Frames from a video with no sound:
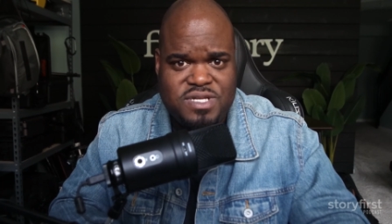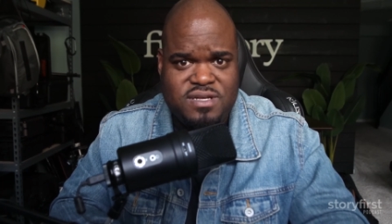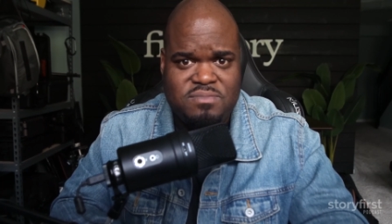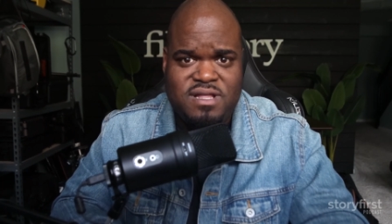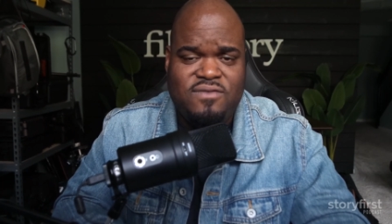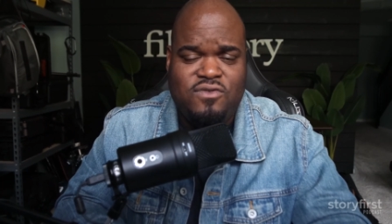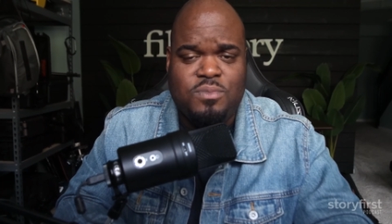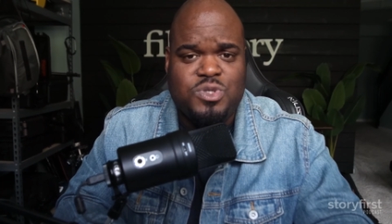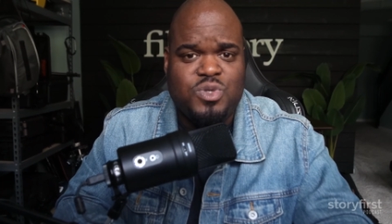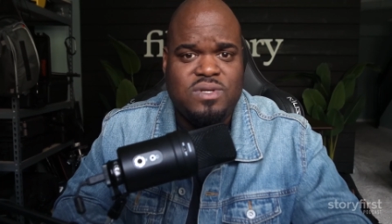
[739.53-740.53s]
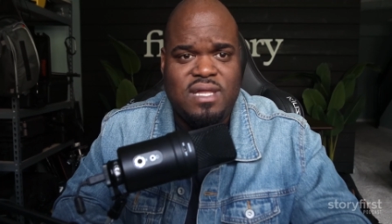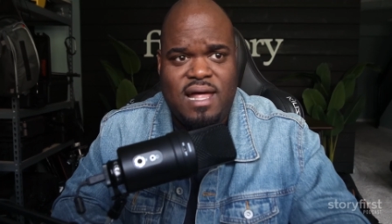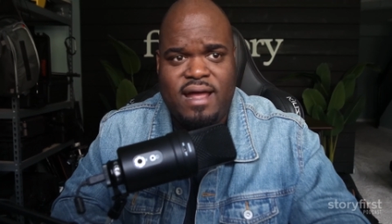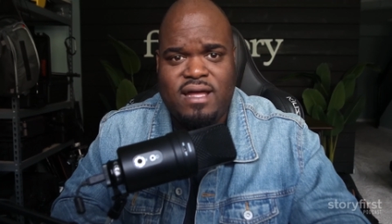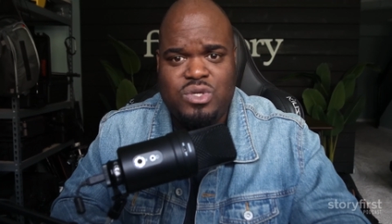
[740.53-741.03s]
platforms you would
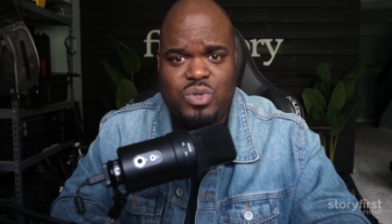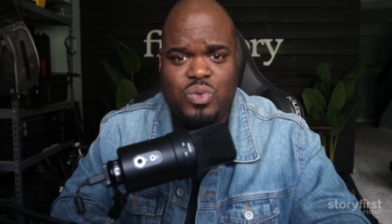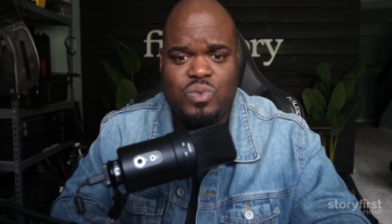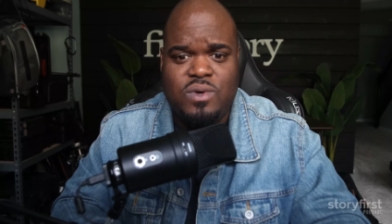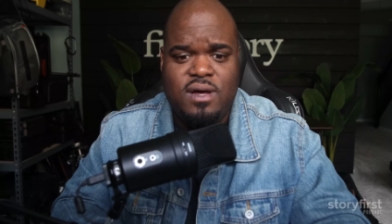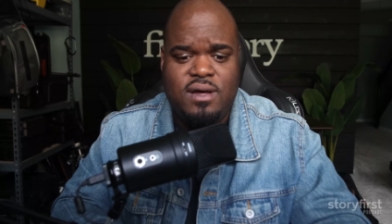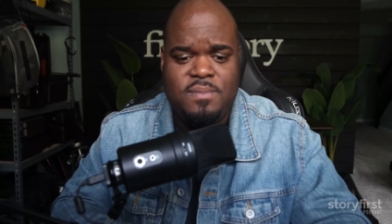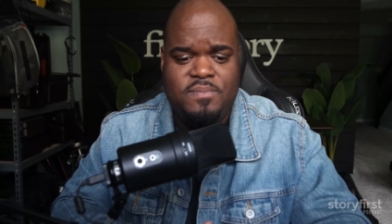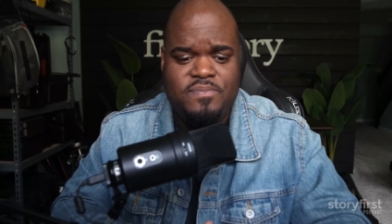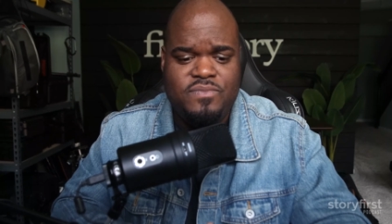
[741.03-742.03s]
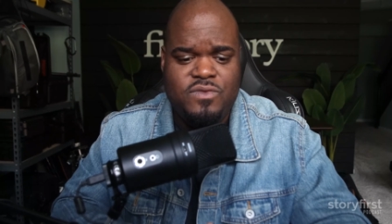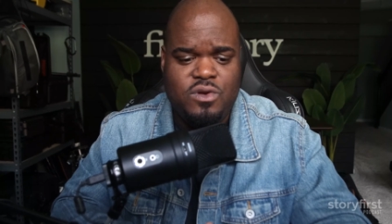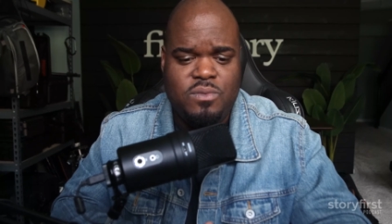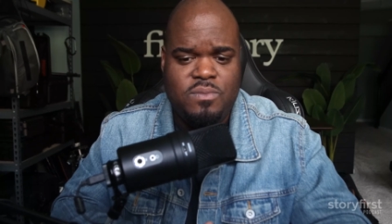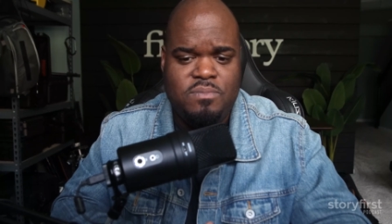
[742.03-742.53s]
like to,
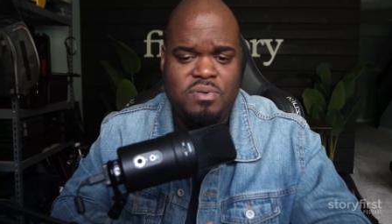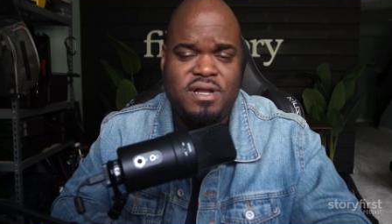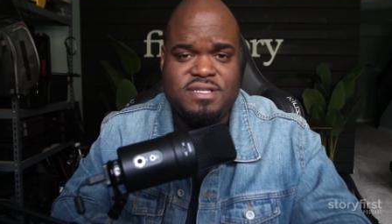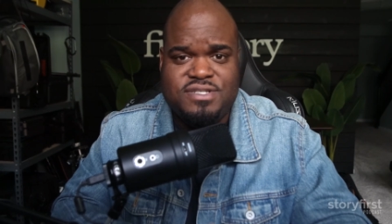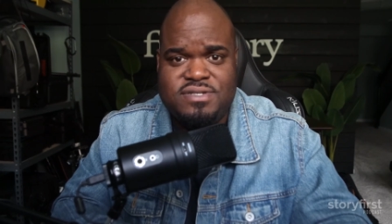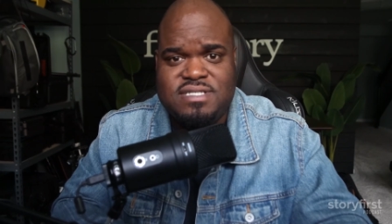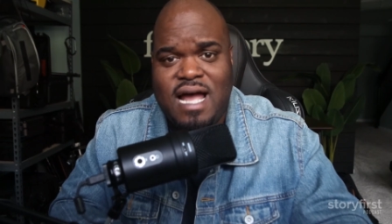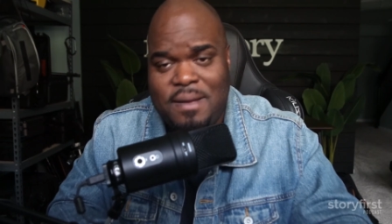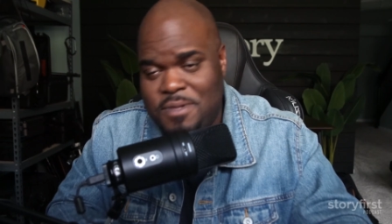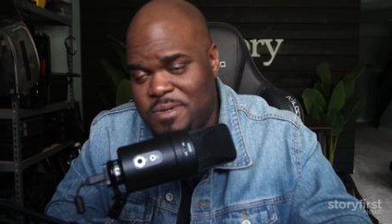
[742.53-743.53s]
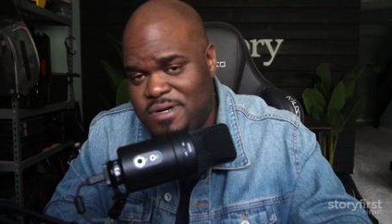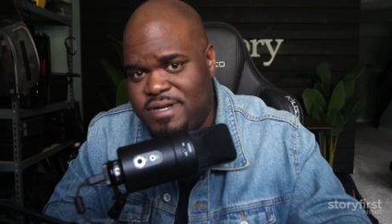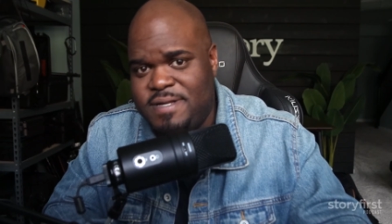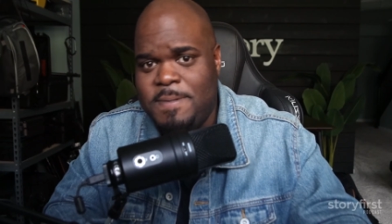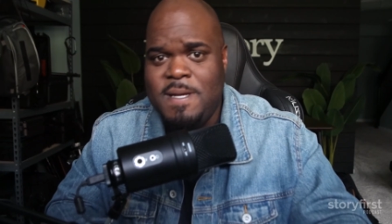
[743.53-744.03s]
put a certain time limit on
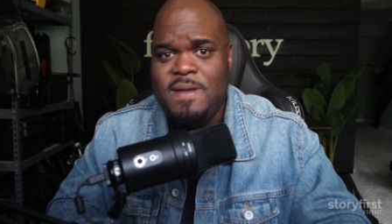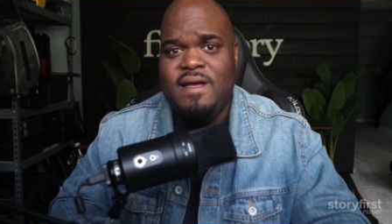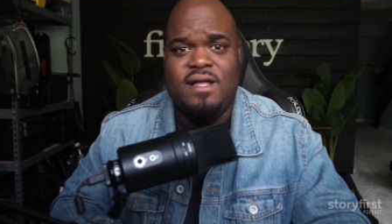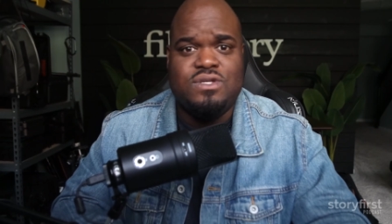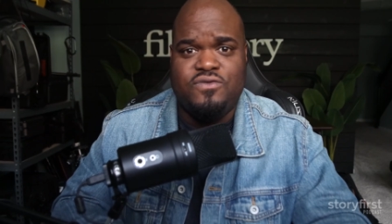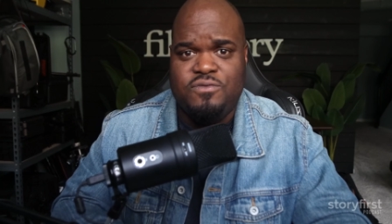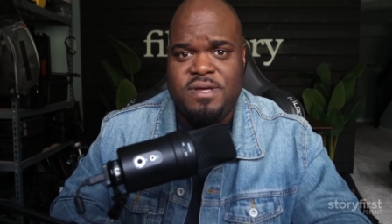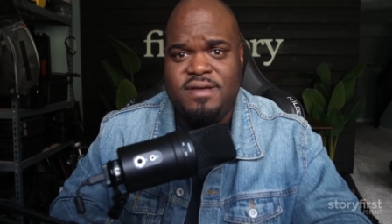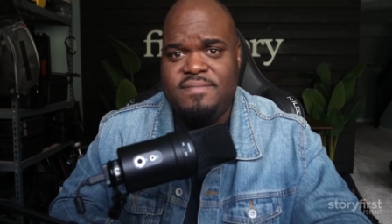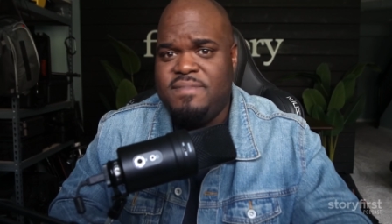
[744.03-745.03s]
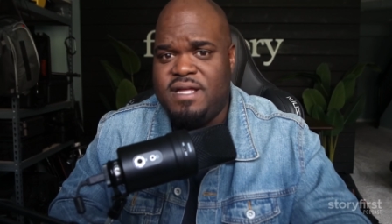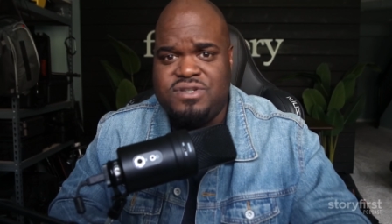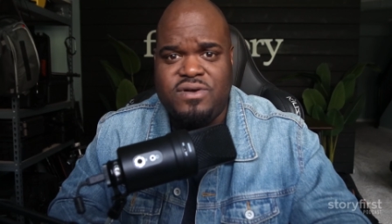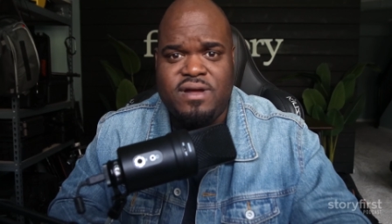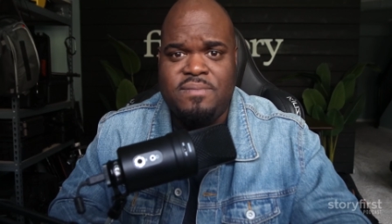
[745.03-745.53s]
it. And so for me,
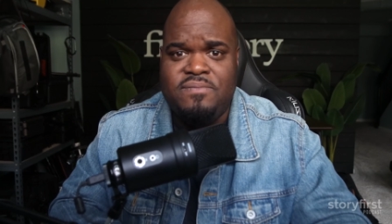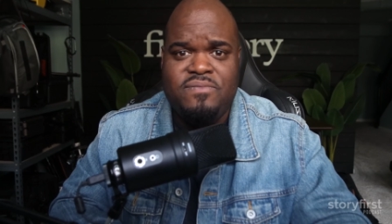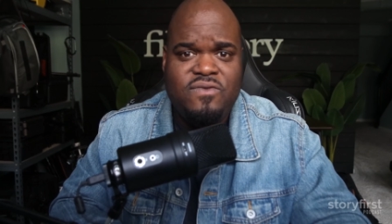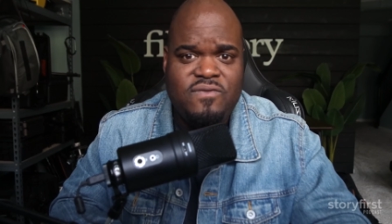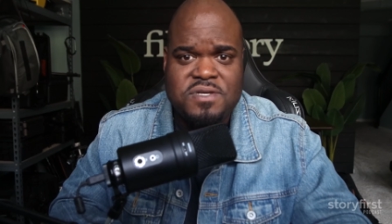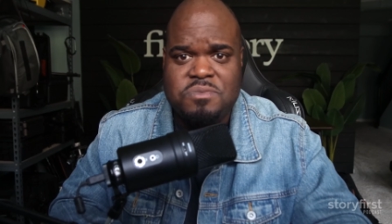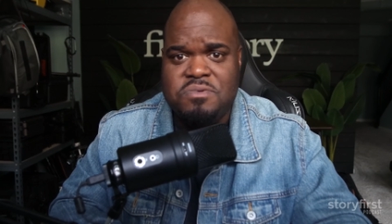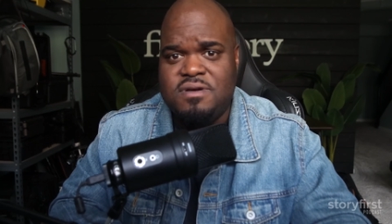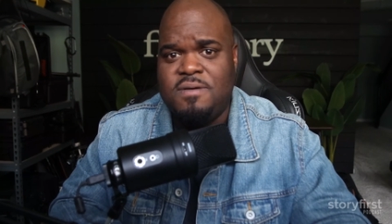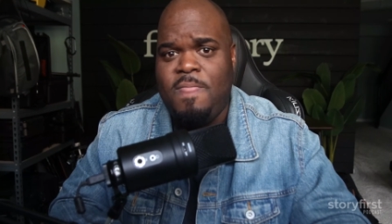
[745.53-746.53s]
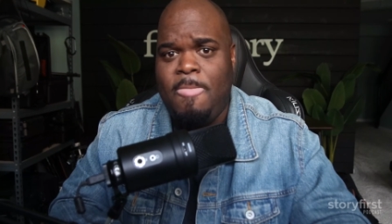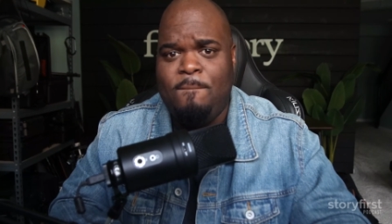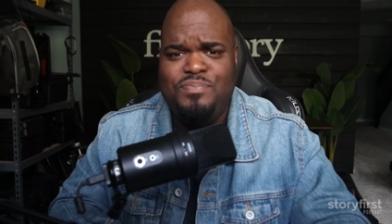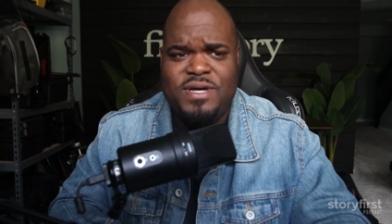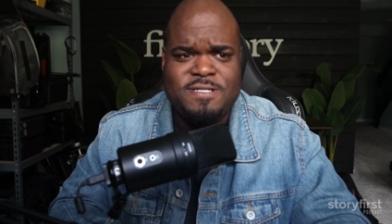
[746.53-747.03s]
Instagram, Facebook,
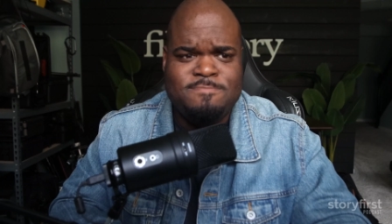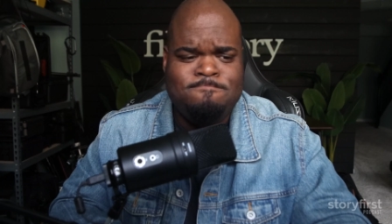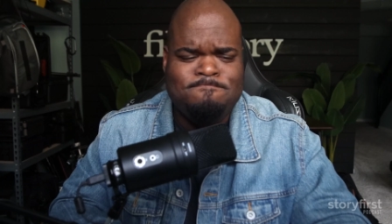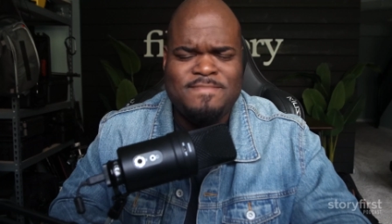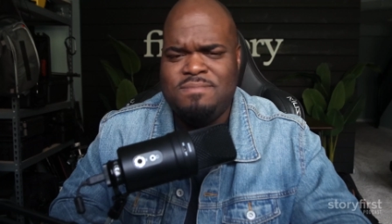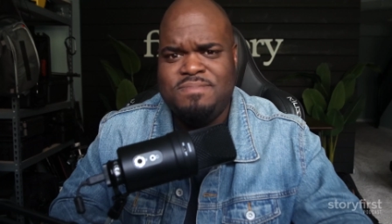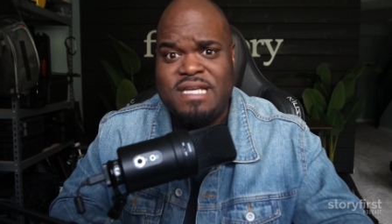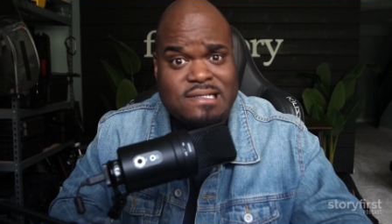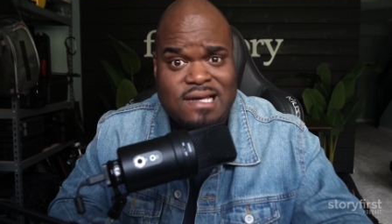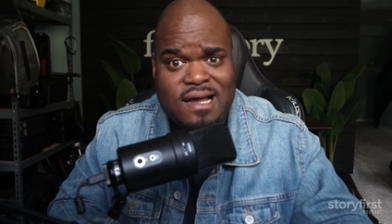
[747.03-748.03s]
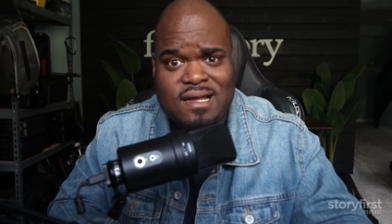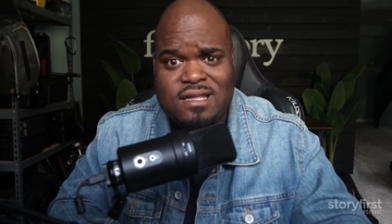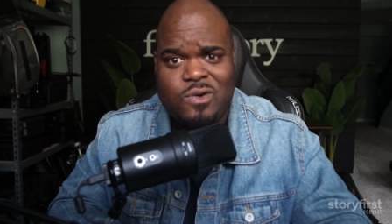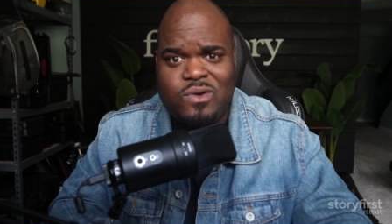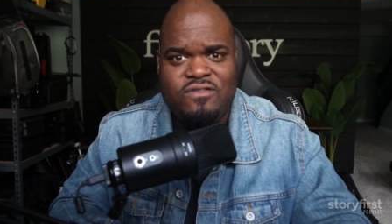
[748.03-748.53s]
um, TikTok,
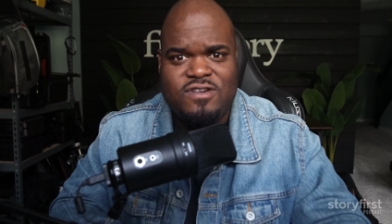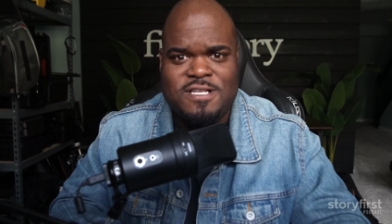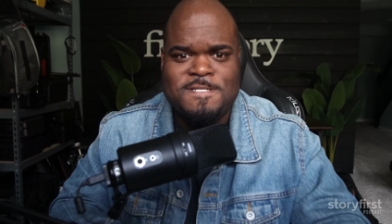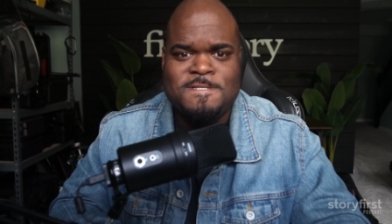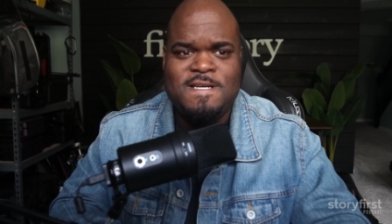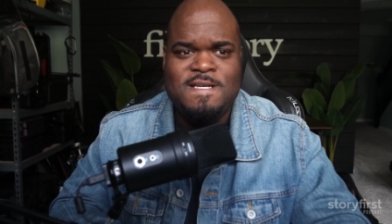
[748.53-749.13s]
whatever it is,